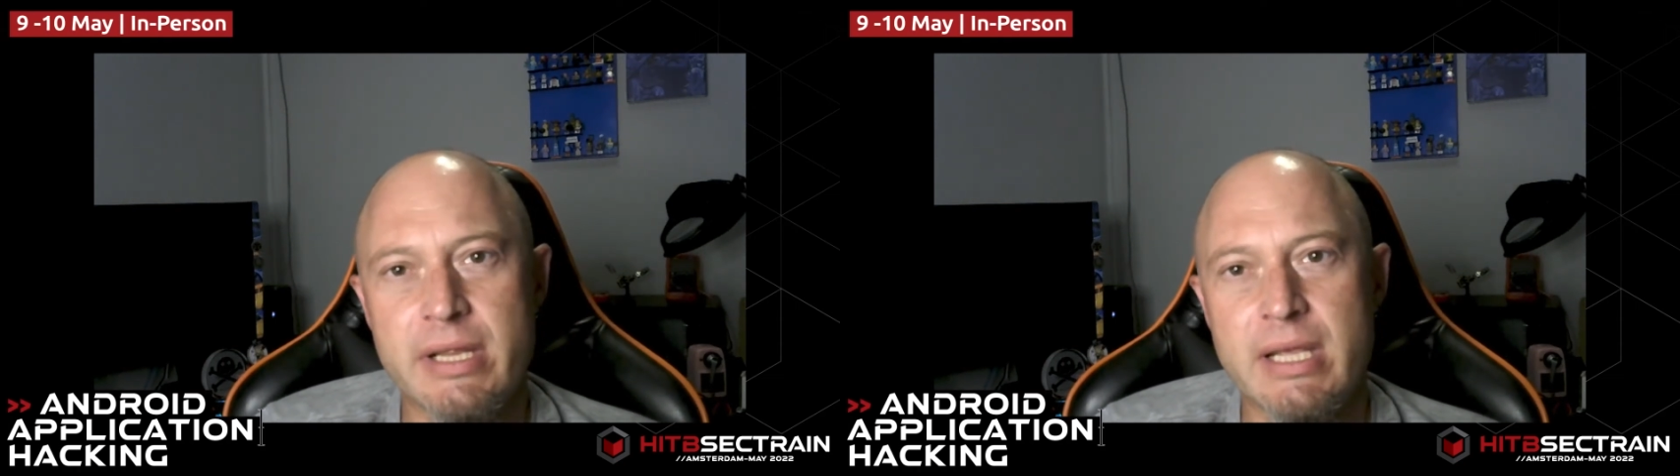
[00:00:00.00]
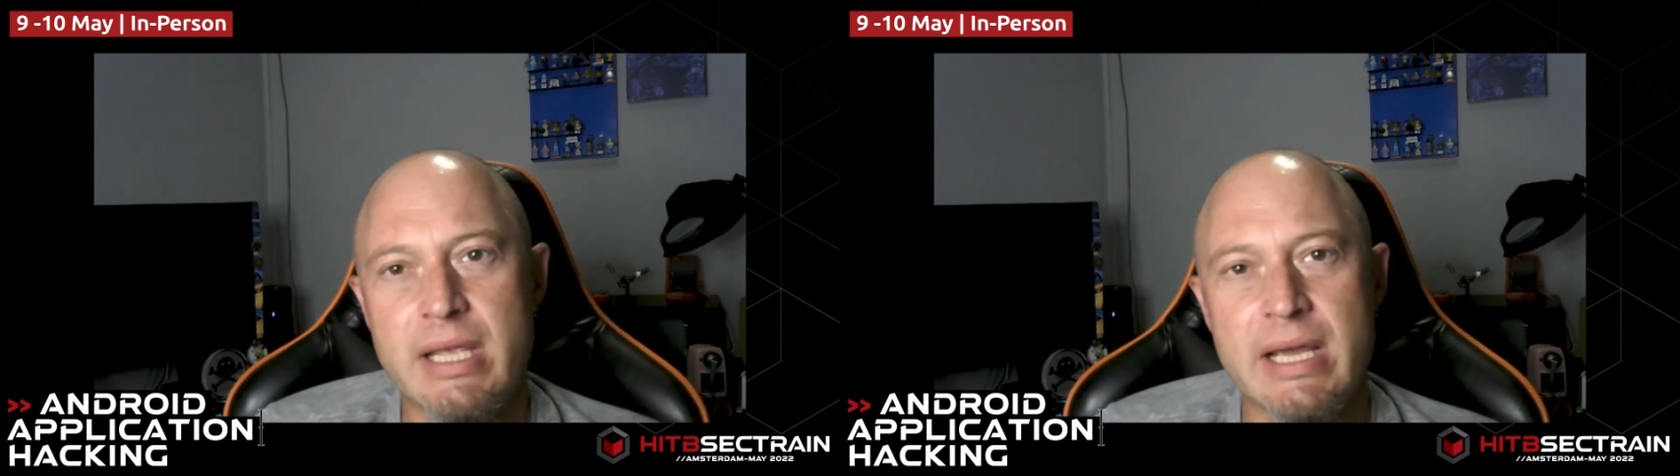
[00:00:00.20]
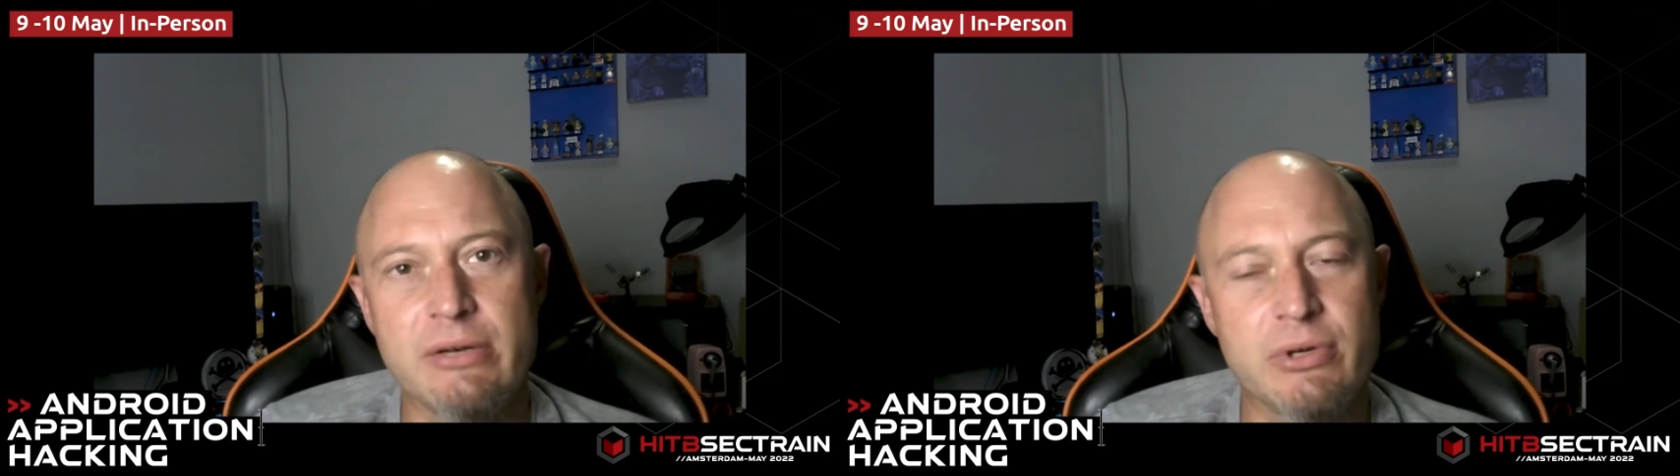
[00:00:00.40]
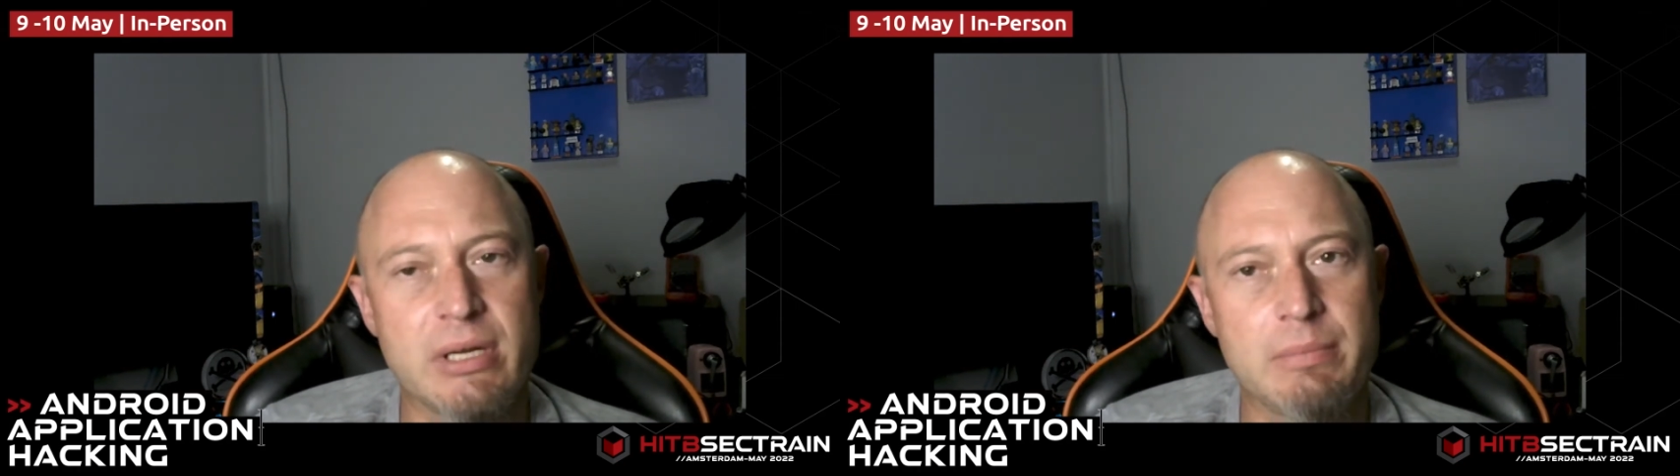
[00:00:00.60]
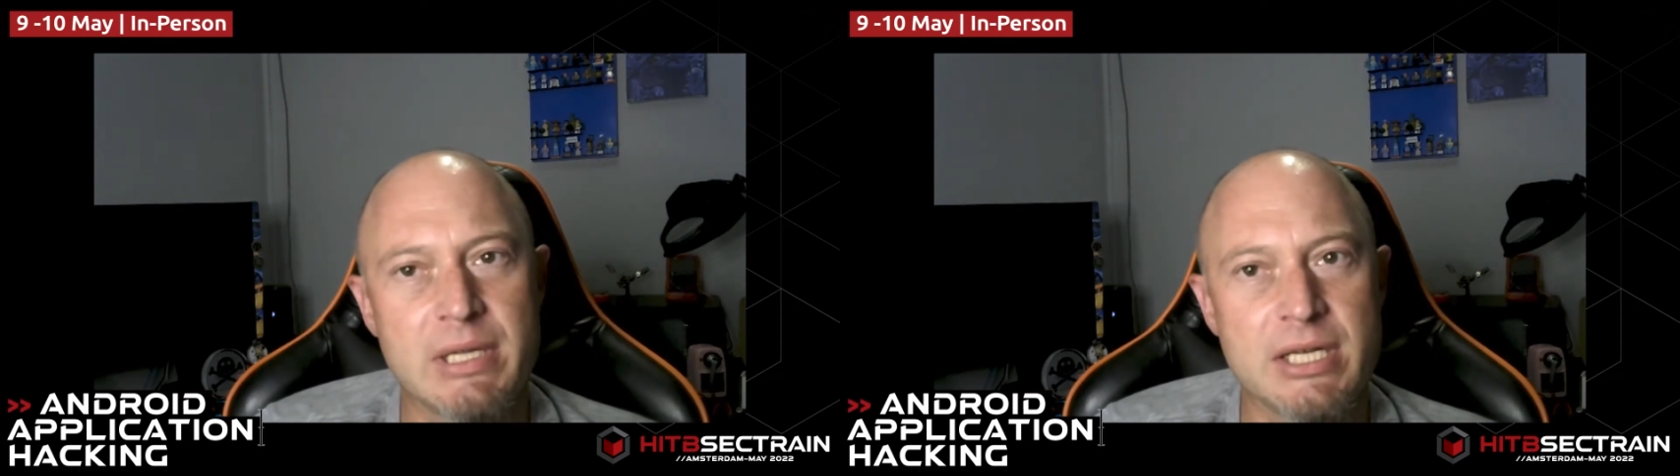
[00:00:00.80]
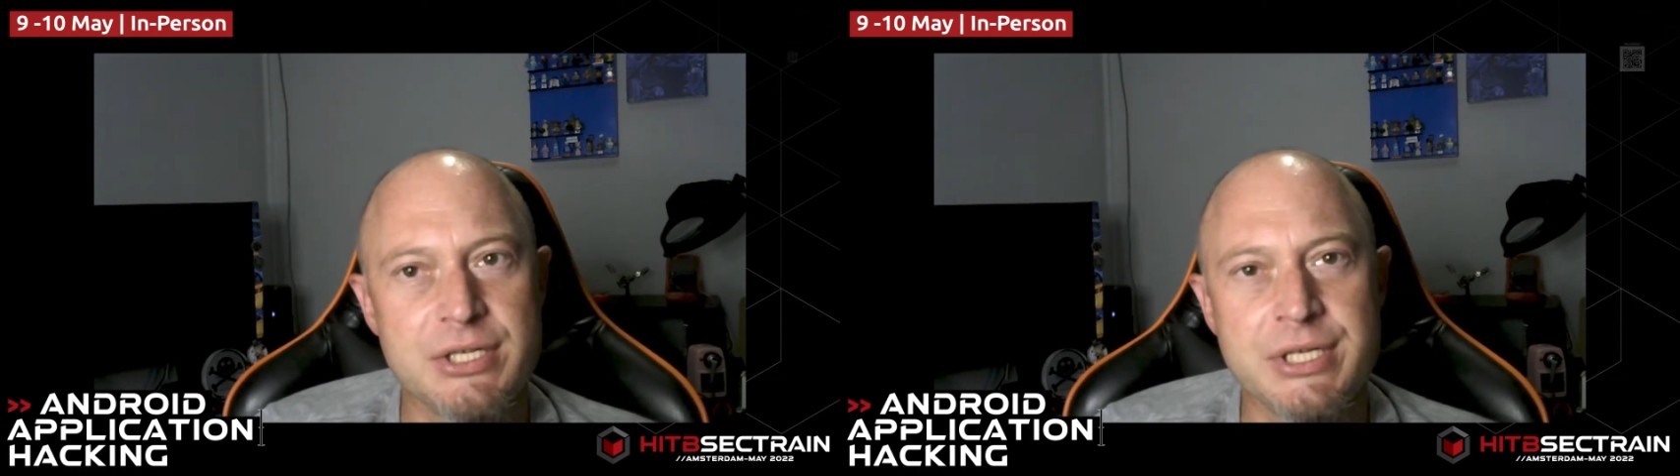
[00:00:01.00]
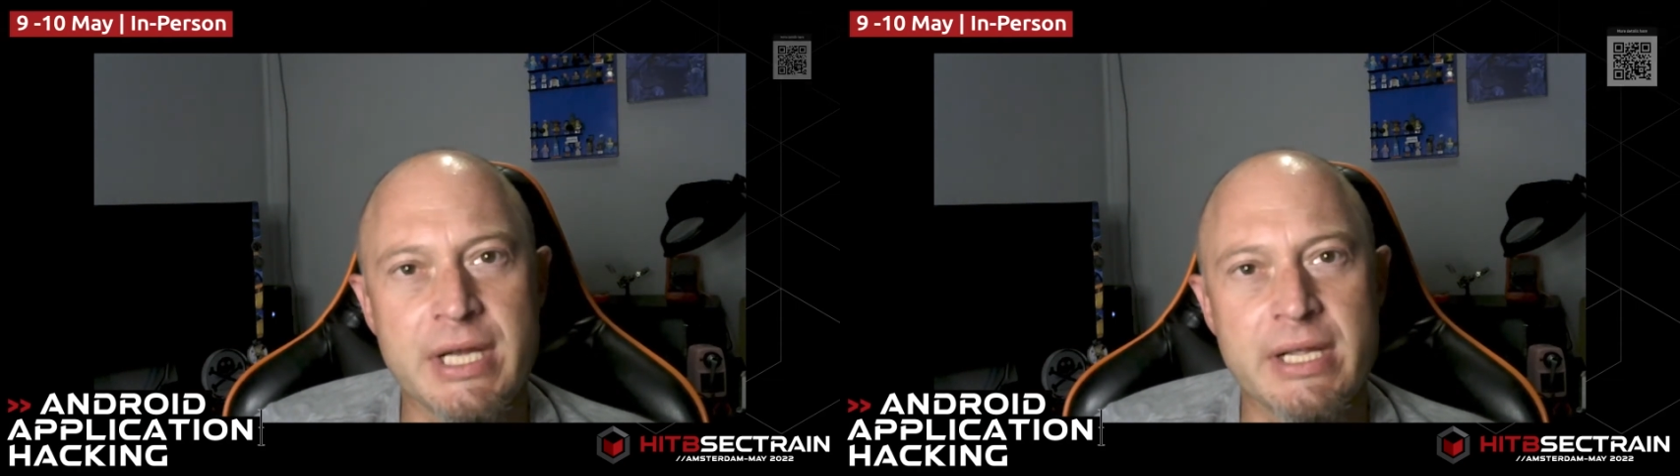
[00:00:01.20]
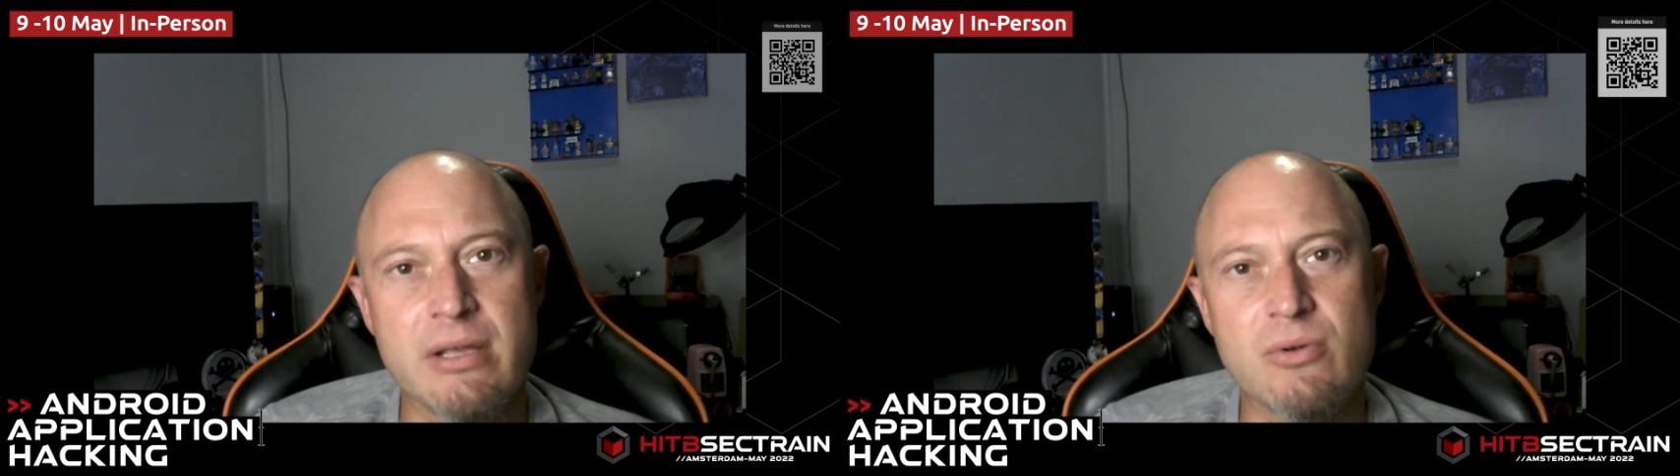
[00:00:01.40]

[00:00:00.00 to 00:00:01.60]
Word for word: the Android application hacking